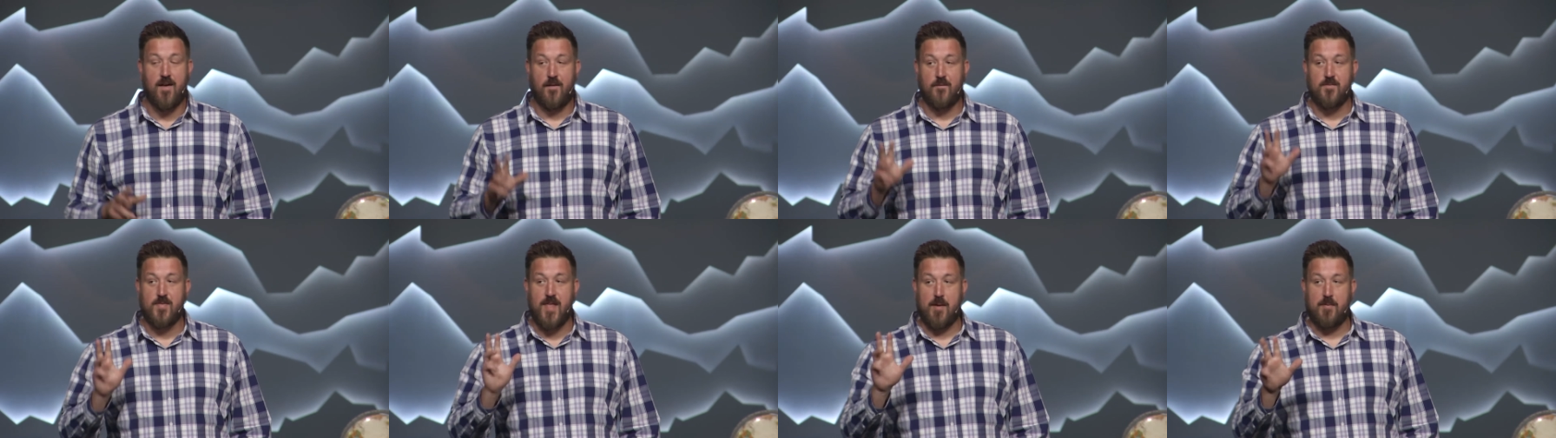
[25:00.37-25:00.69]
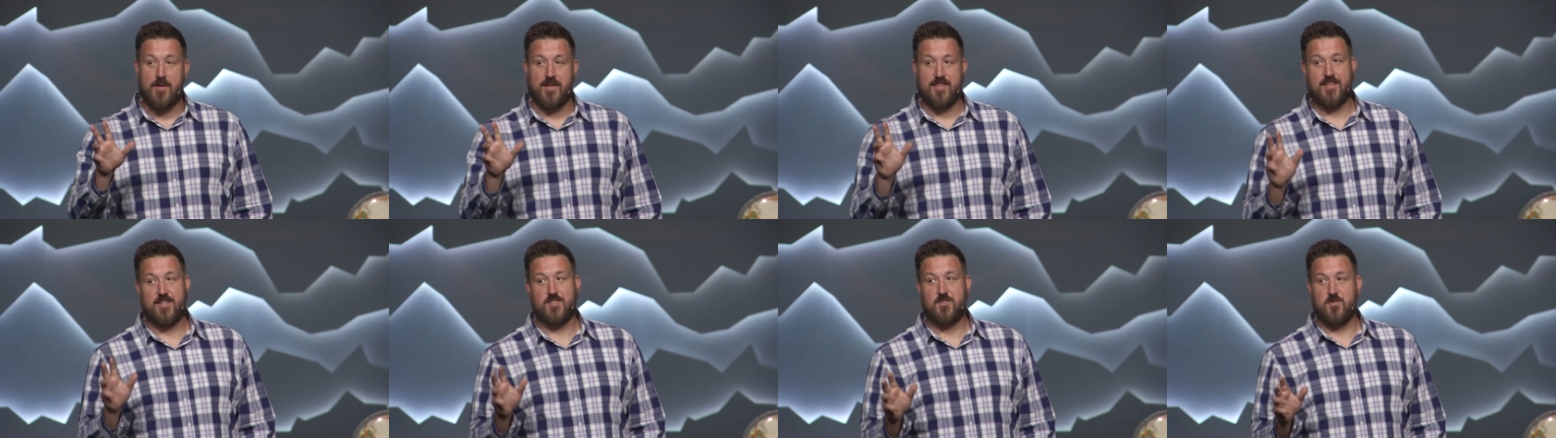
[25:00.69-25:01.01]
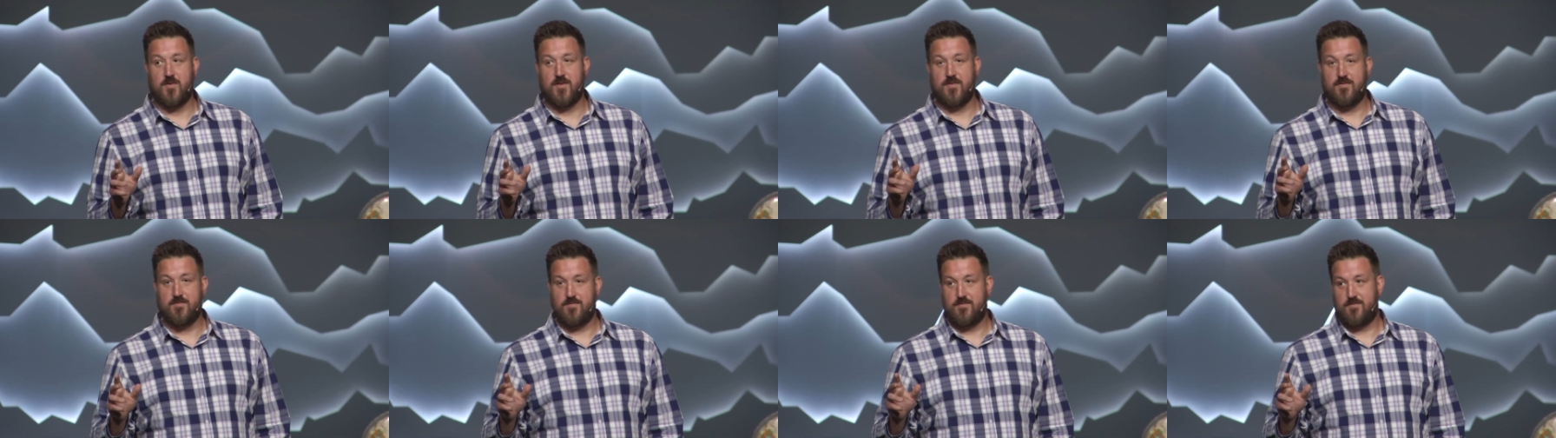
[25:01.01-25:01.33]
How about this
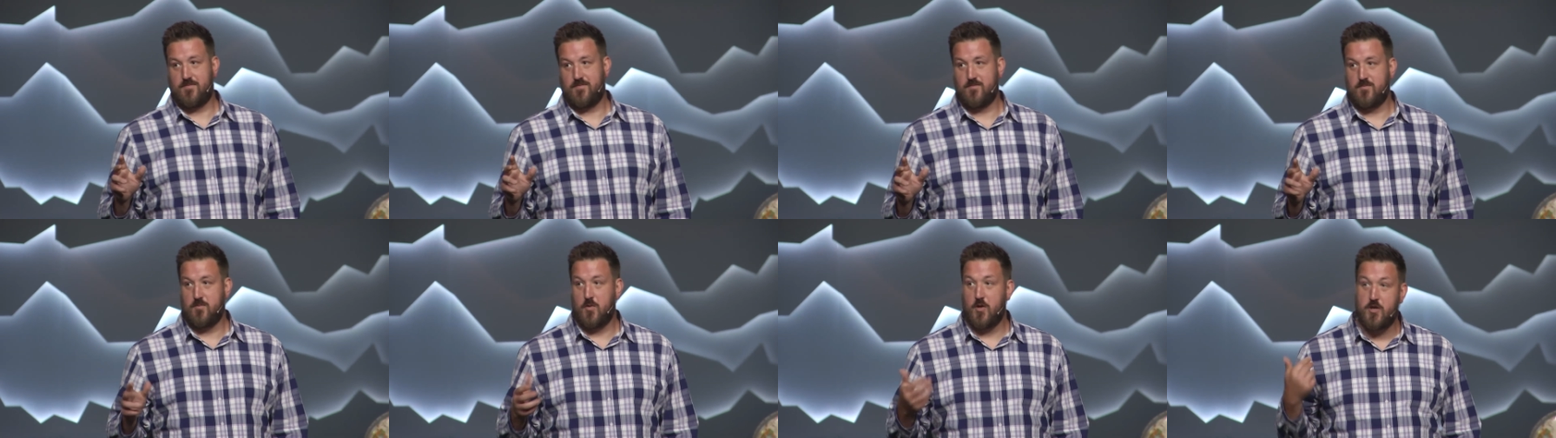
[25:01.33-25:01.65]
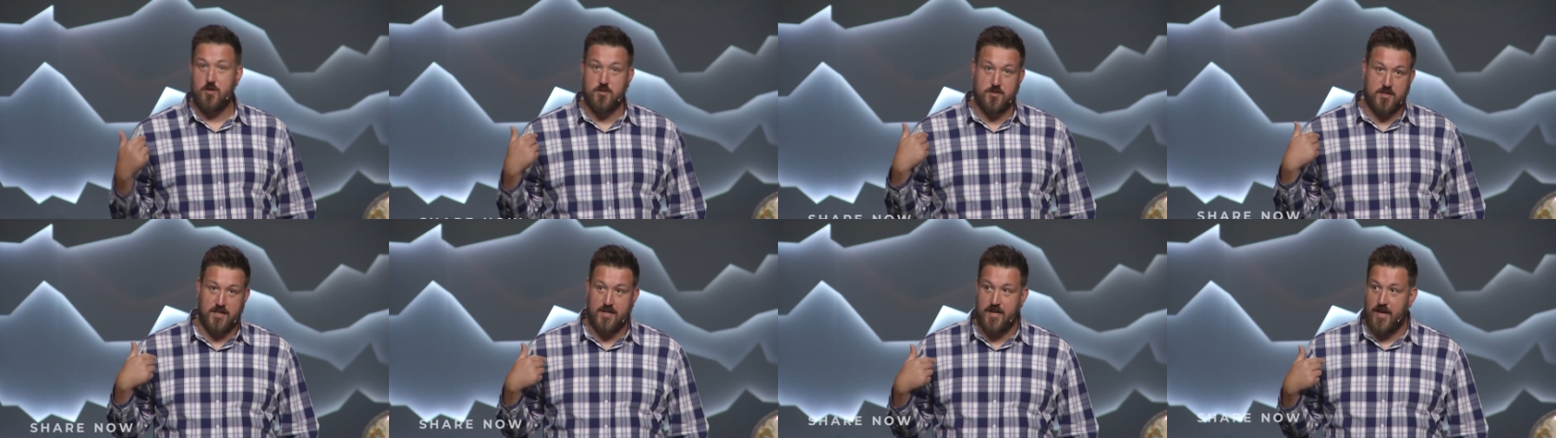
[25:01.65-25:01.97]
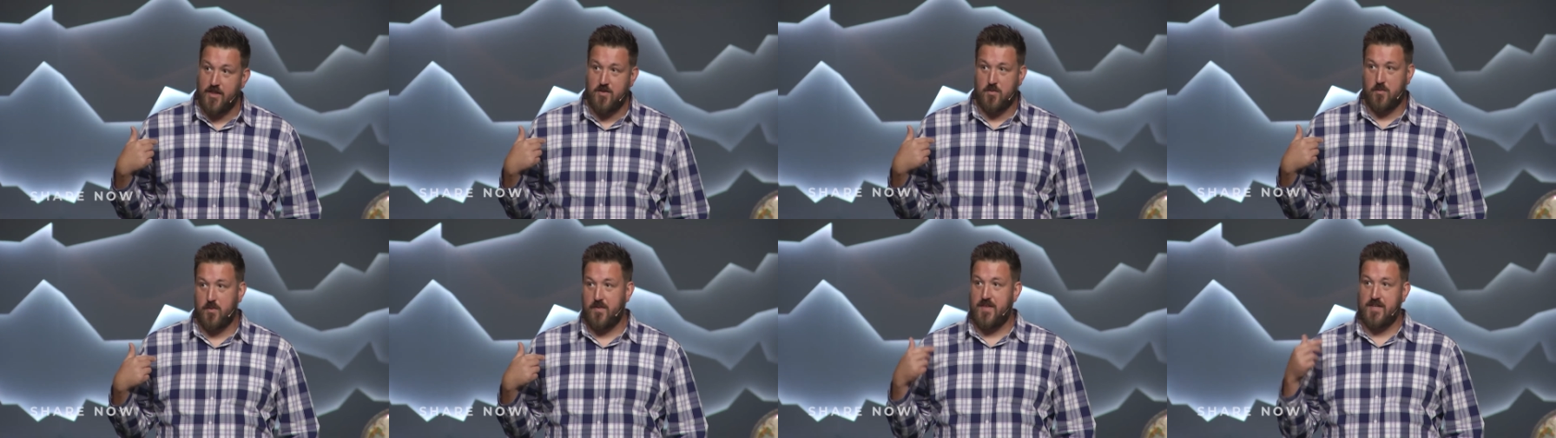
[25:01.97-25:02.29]
one? We'll use
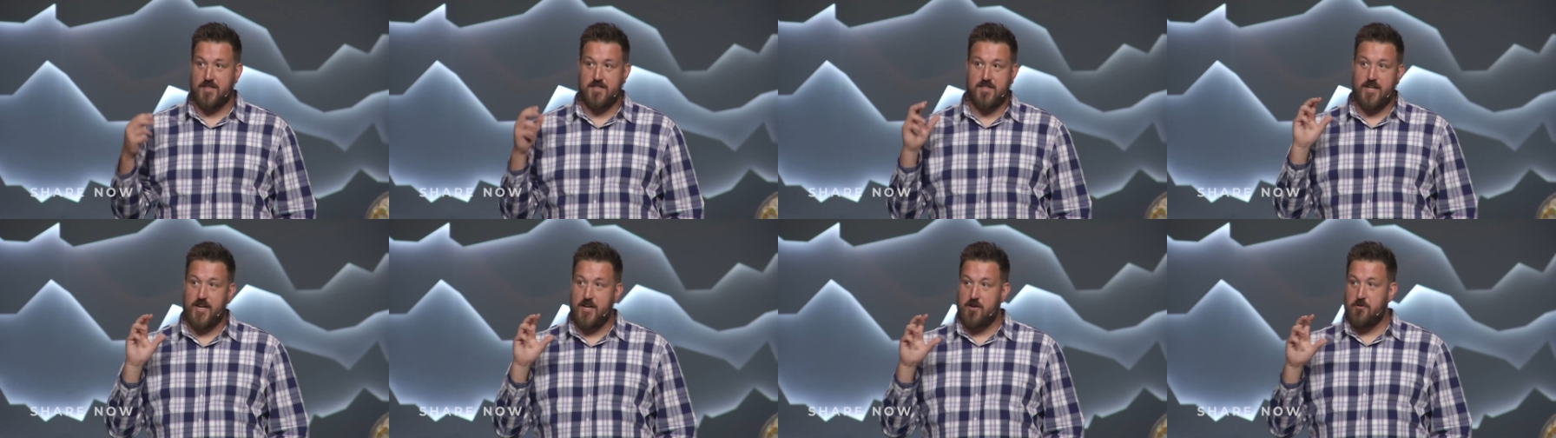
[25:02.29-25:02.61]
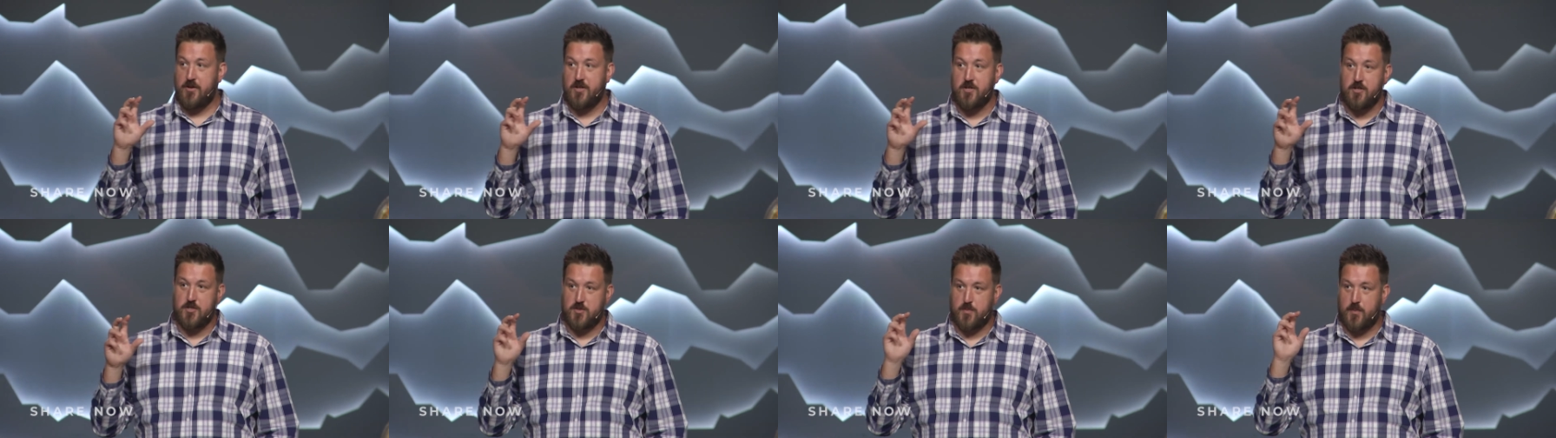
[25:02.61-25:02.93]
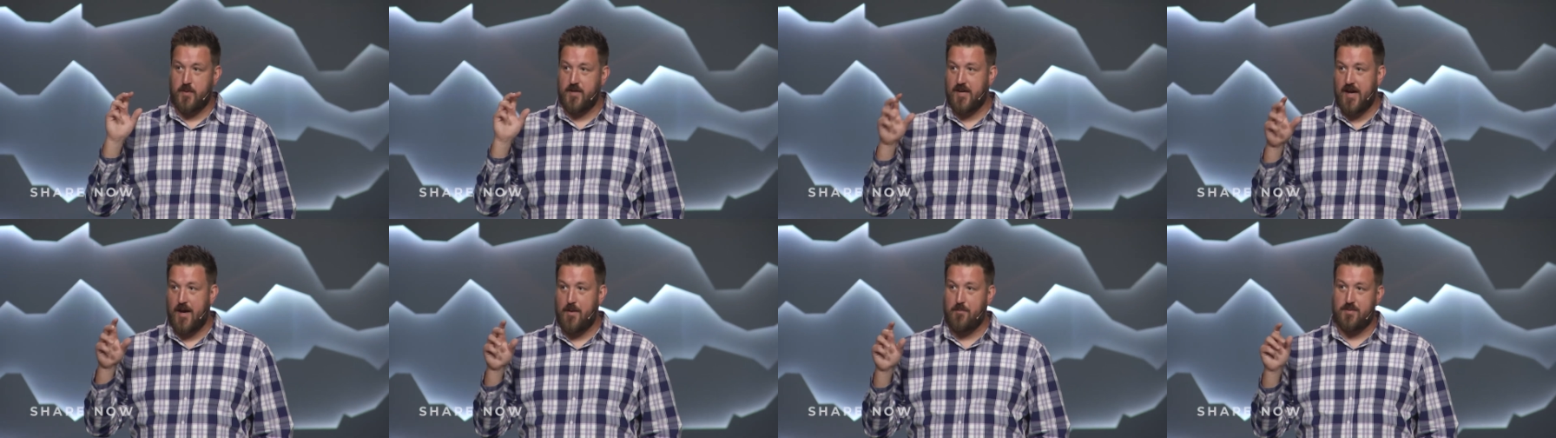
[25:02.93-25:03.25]
another one that's an
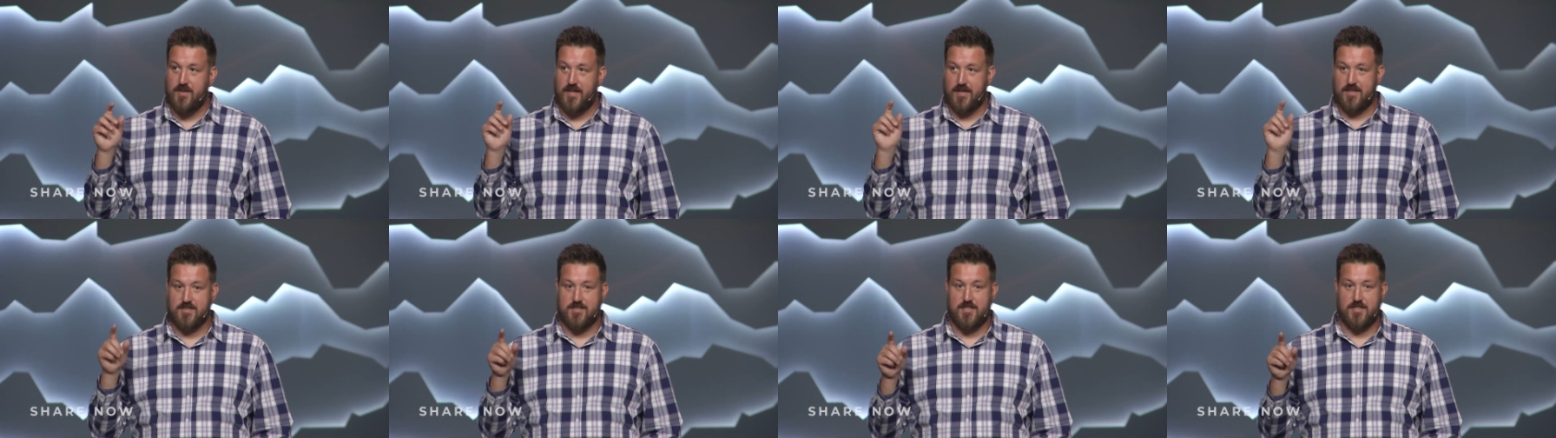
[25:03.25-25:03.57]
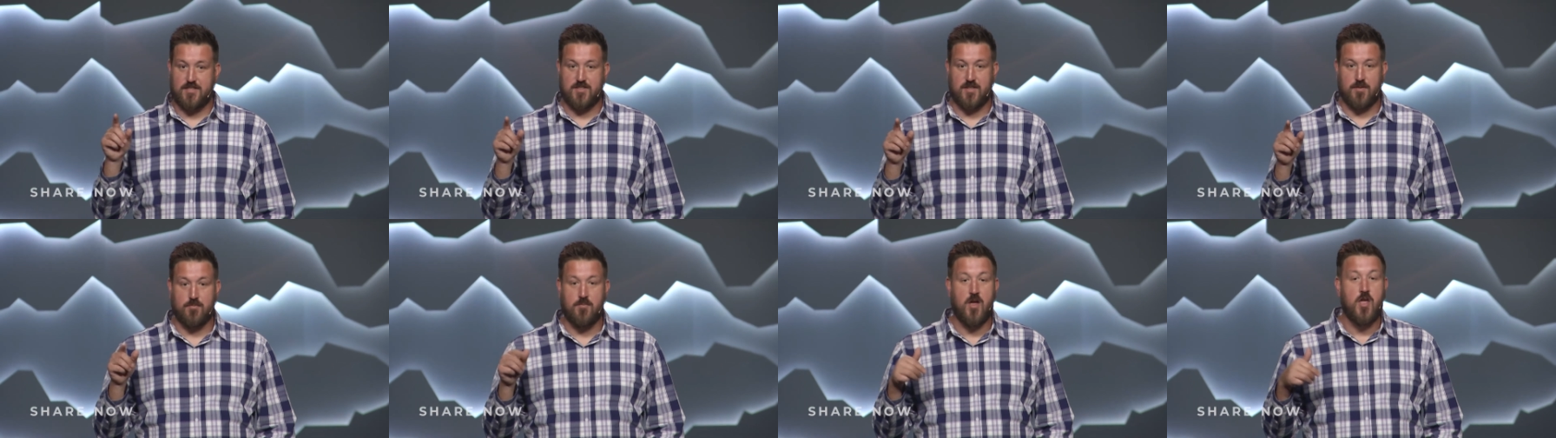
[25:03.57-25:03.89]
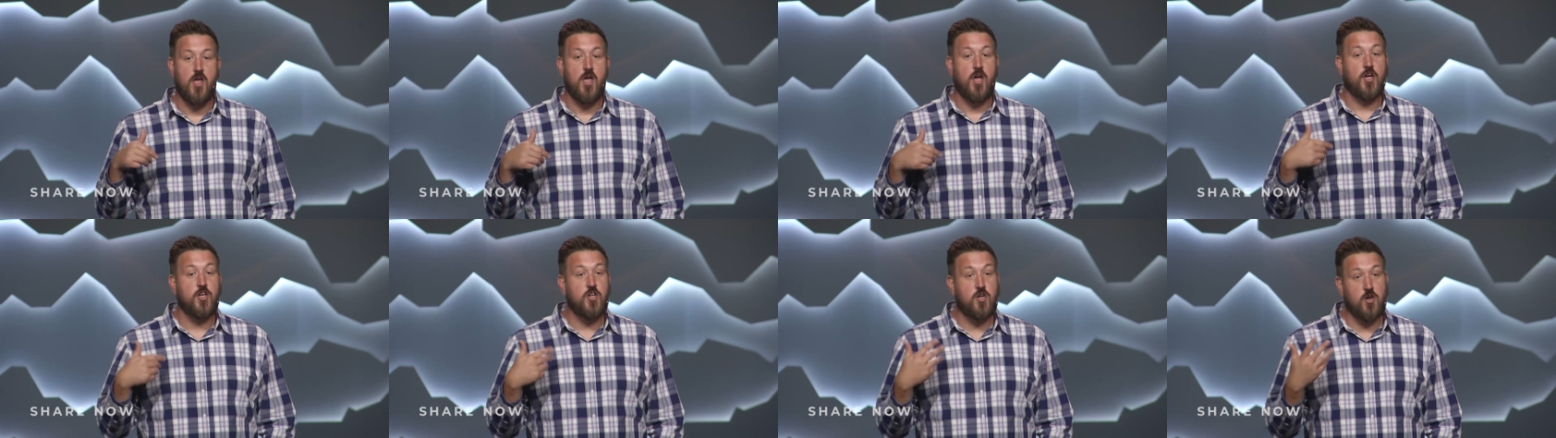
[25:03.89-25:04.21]
irreducibly complex system.
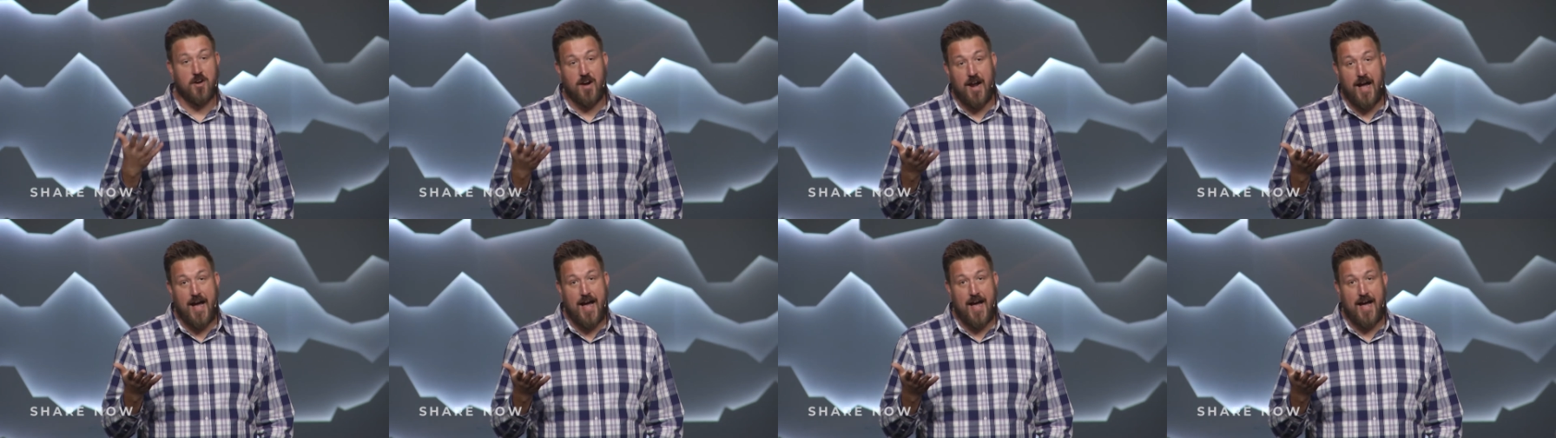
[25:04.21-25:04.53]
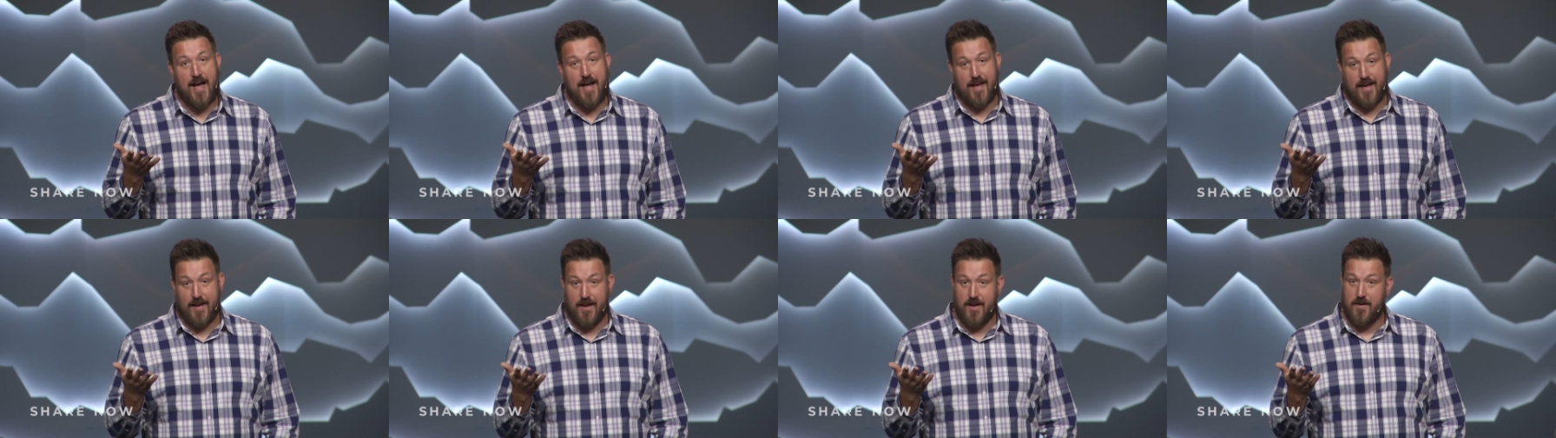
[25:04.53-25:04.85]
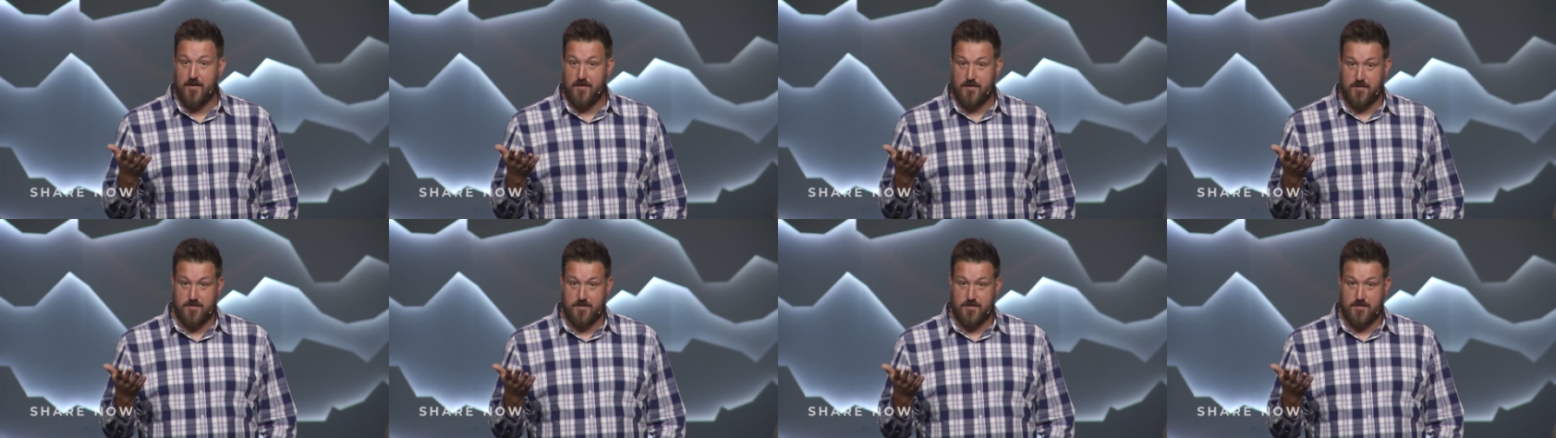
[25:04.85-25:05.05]
Your eye.